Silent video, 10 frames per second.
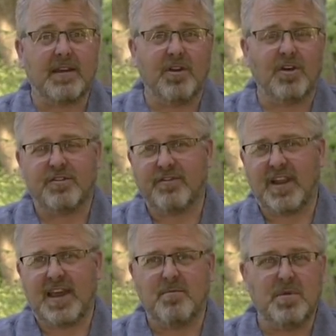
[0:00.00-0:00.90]
give lots of
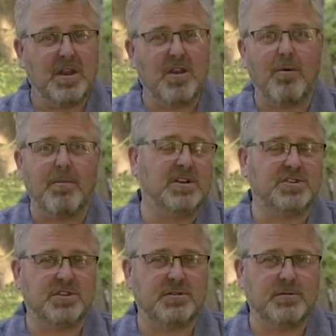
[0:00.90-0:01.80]
flame, not
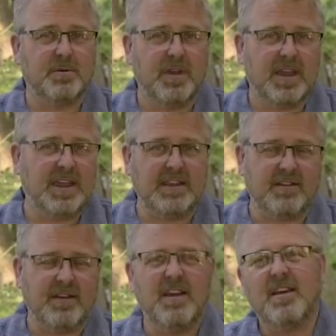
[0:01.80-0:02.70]
much heat.